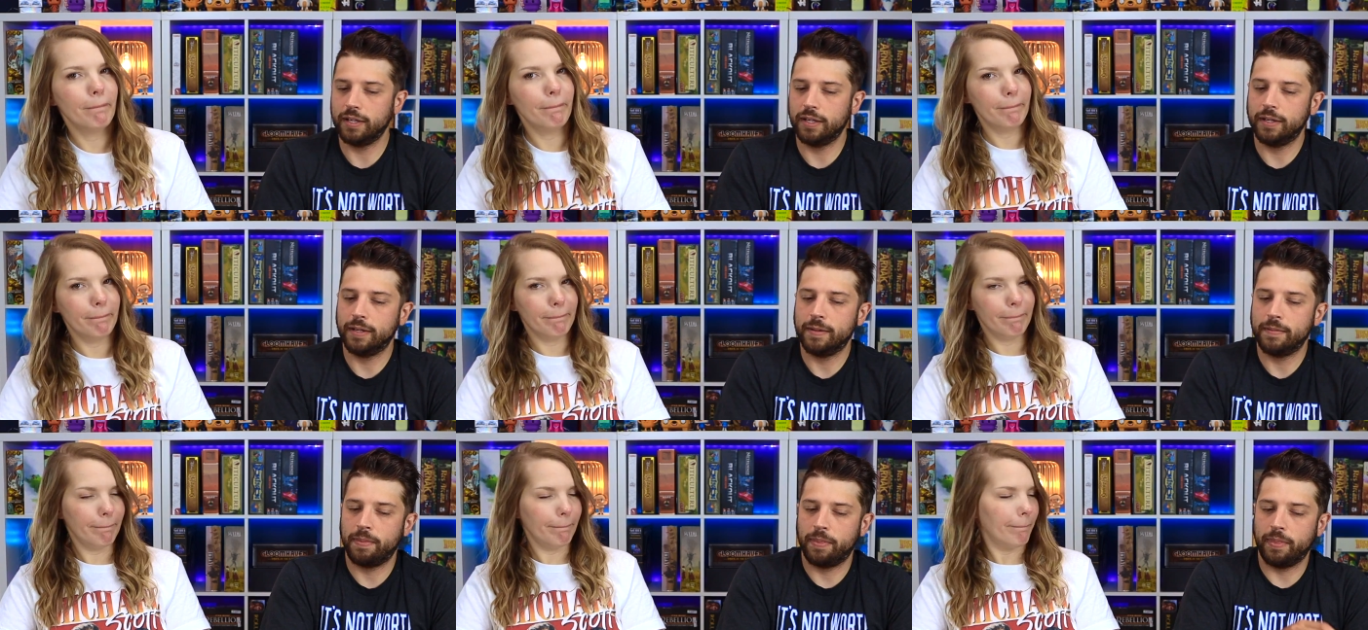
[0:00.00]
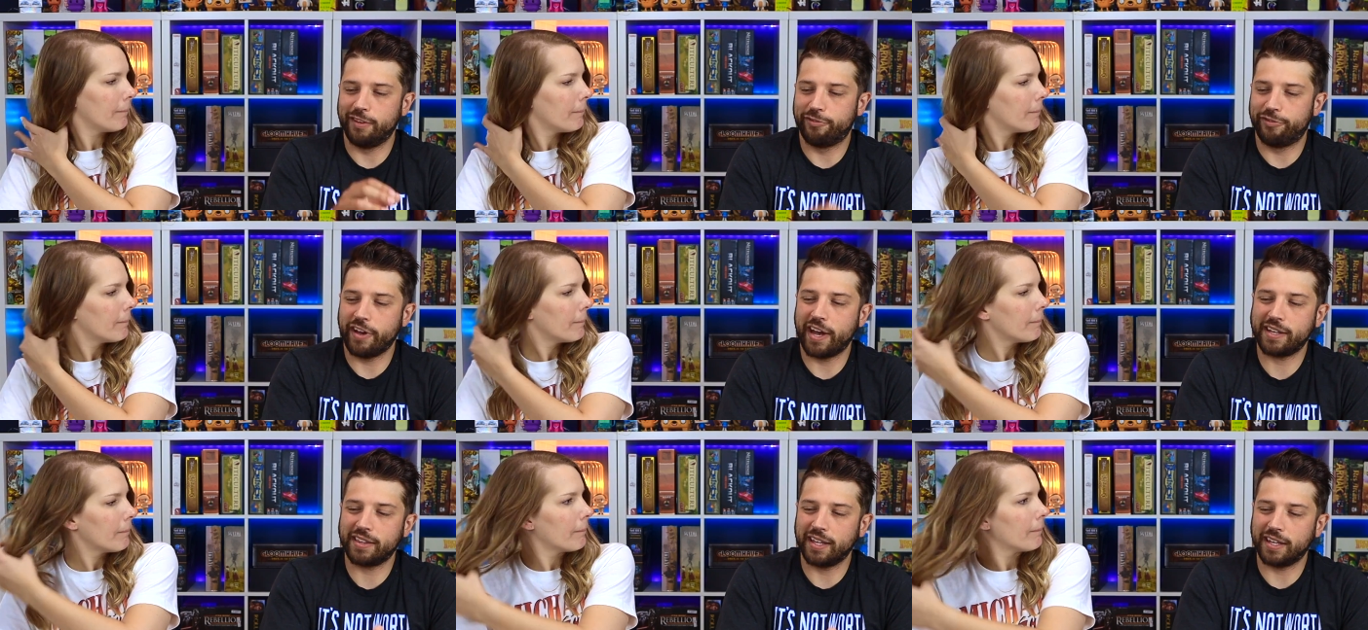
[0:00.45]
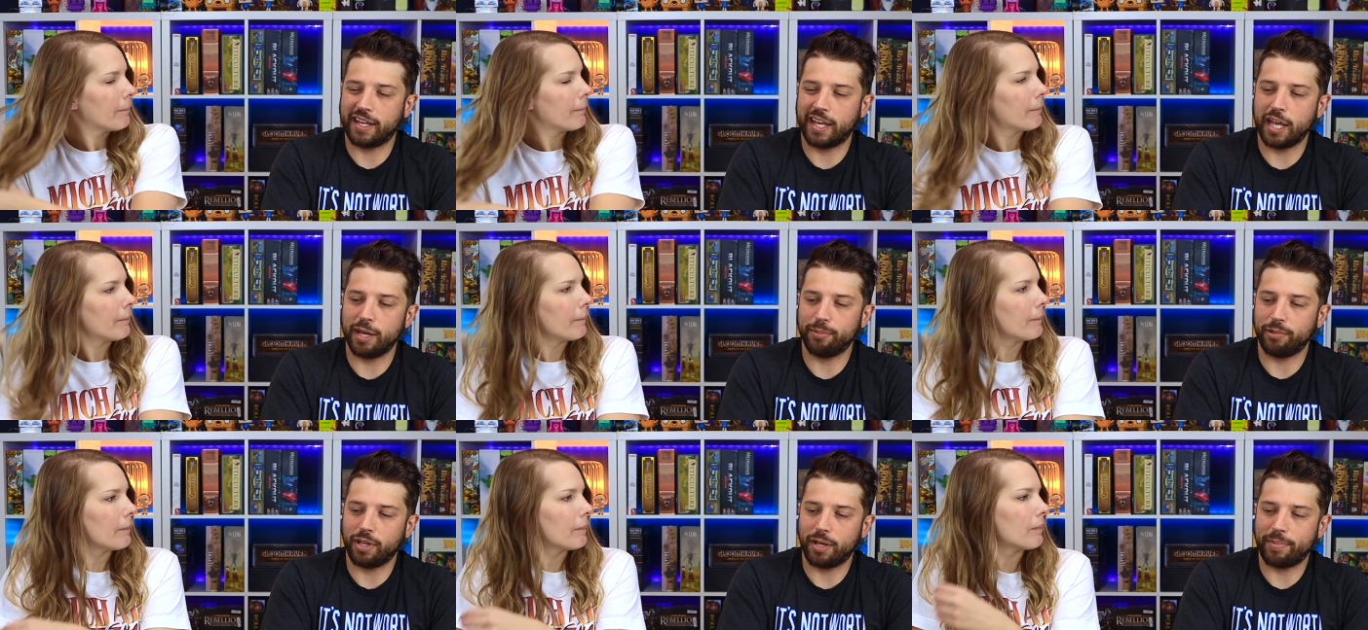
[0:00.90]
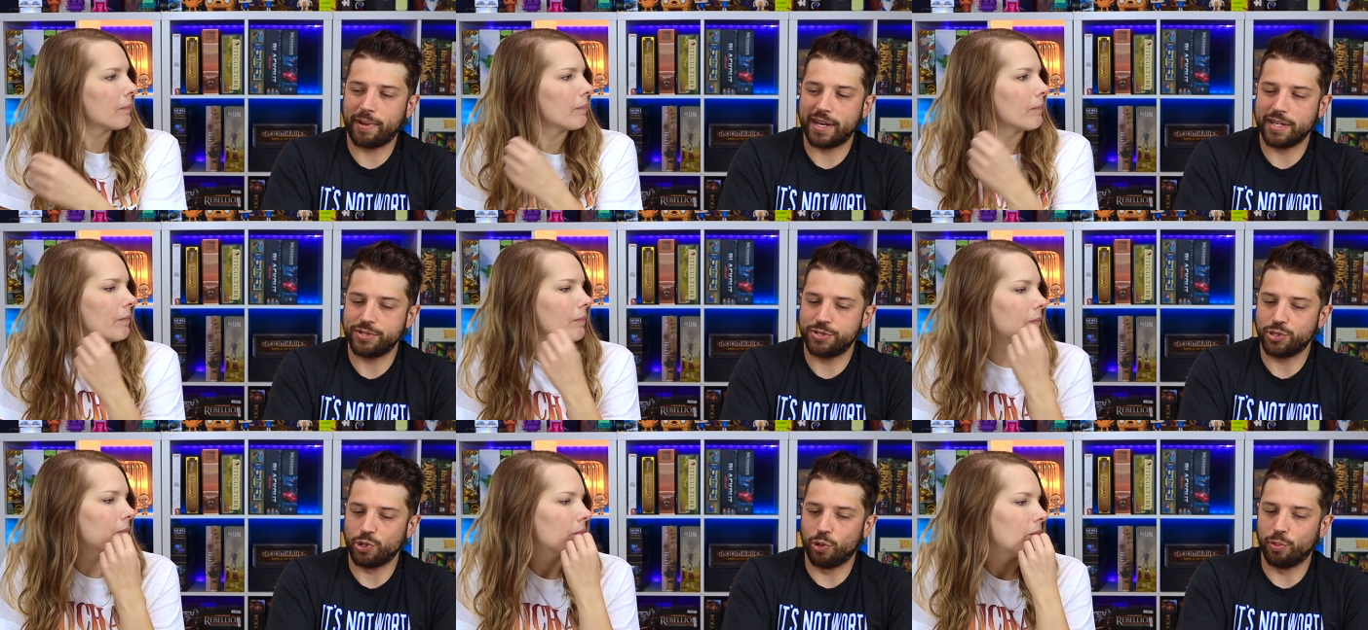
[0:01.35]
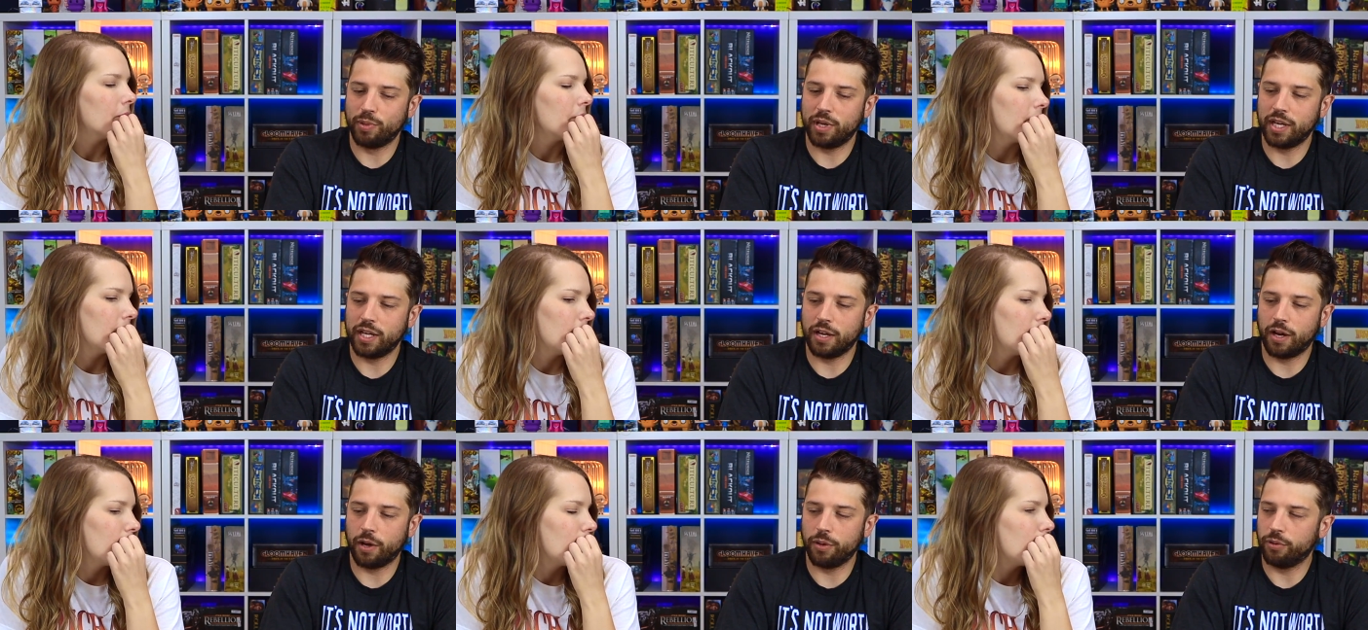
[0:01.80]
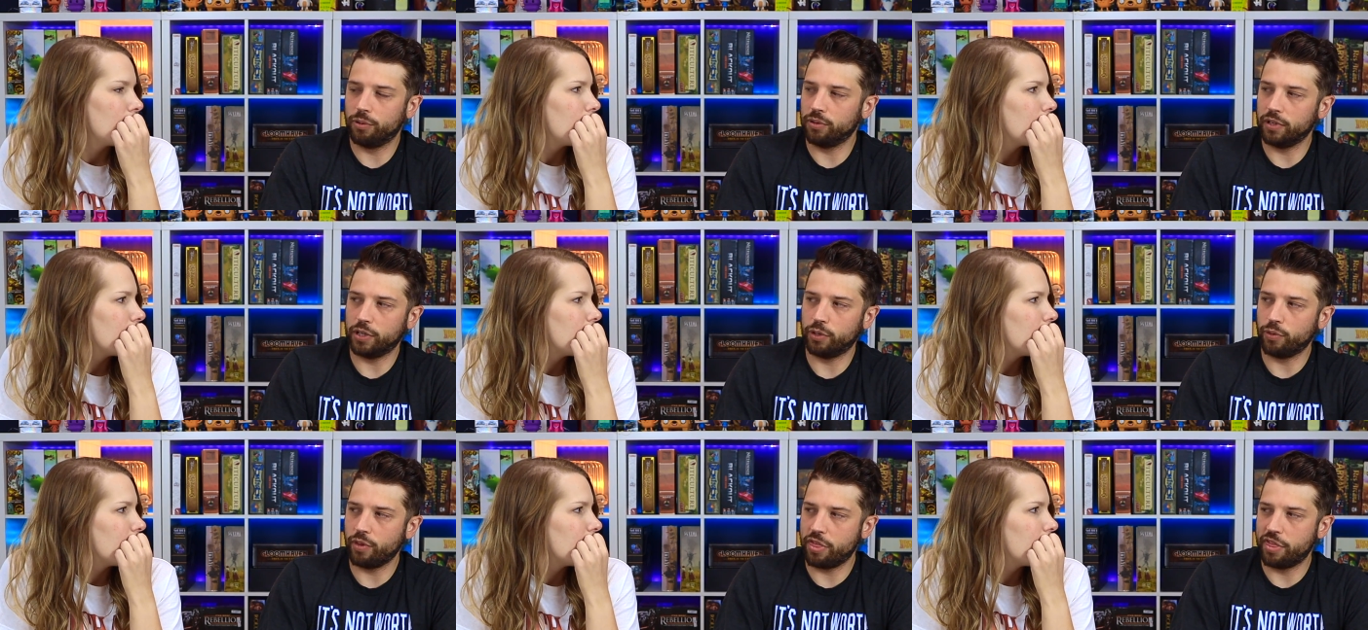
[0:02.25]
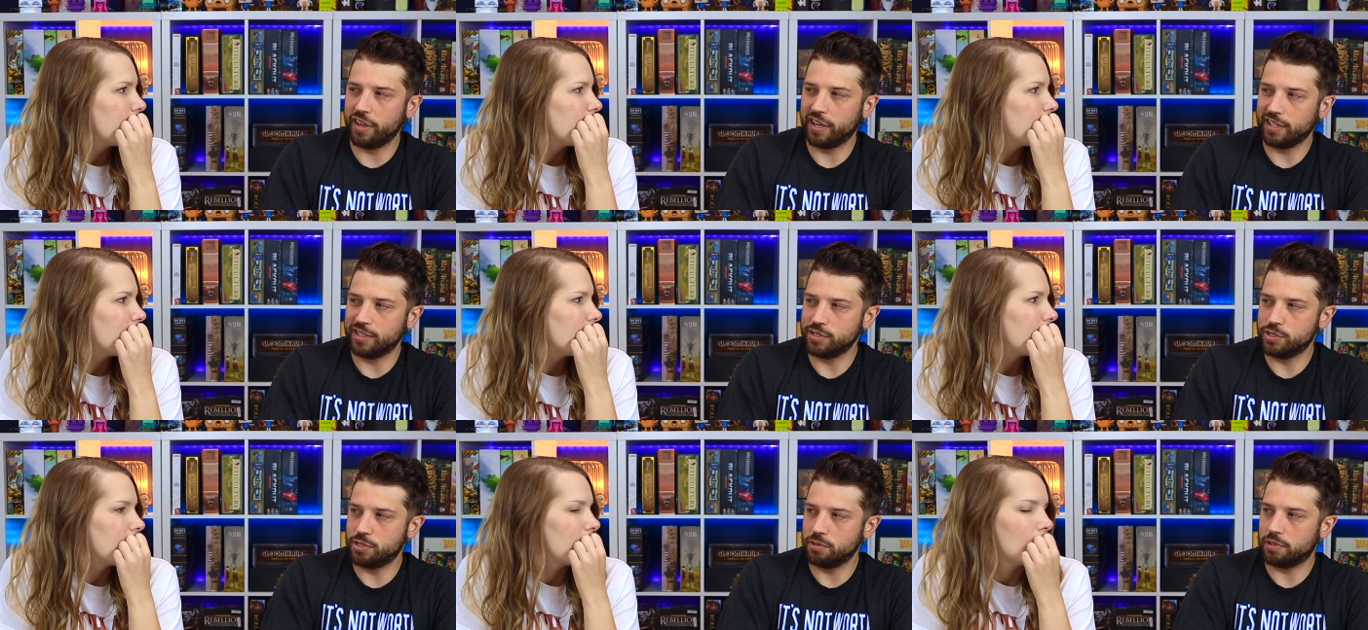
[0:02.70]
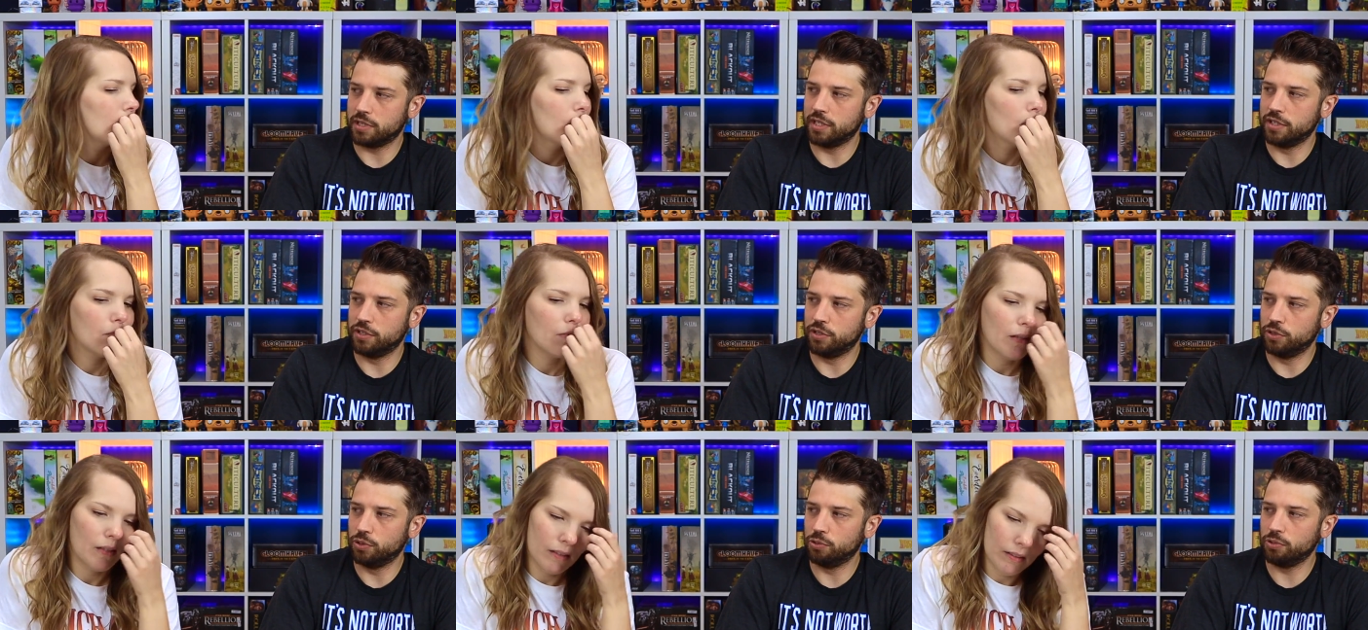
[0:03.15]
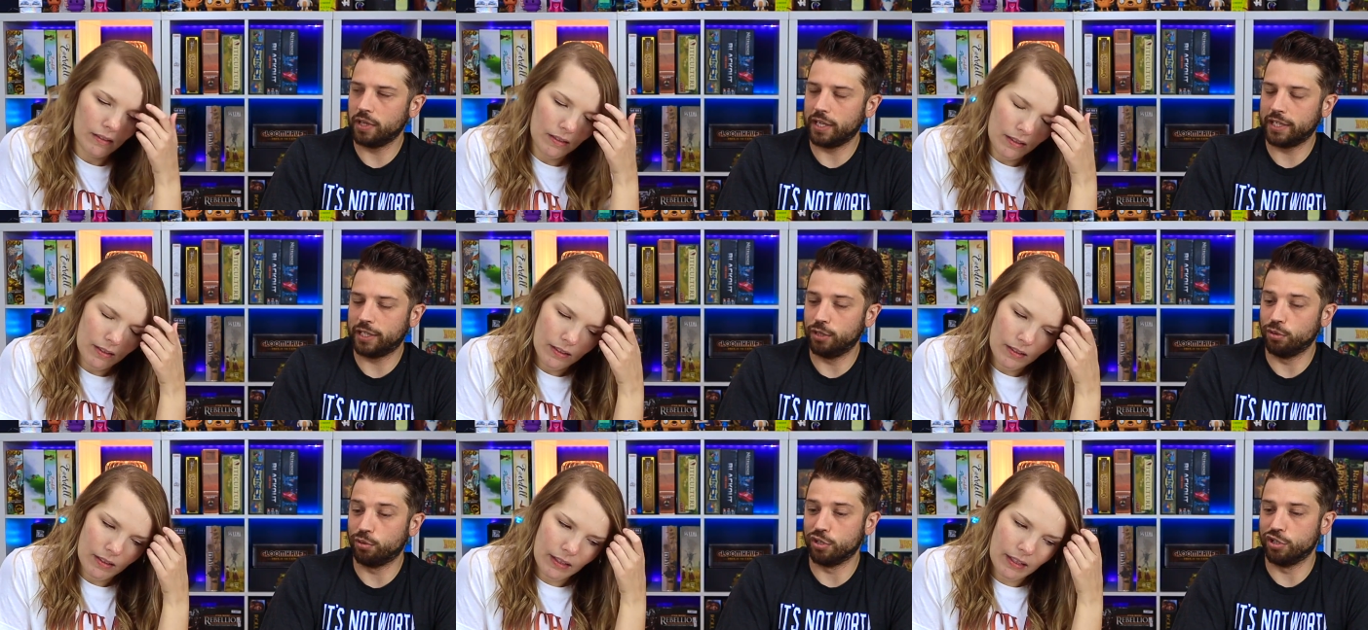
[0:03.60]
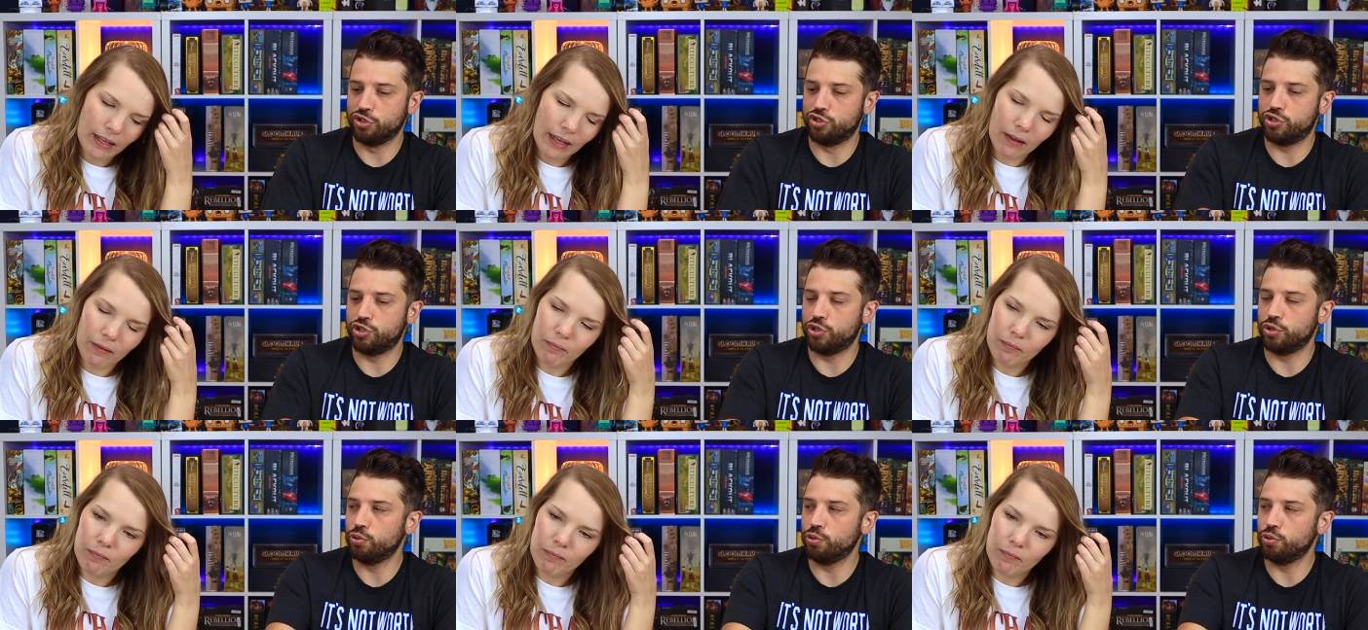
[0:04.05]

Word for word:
Speaker 1: mm-hmm. the fact that Camel Up has so many other little things you can do, like you can yes.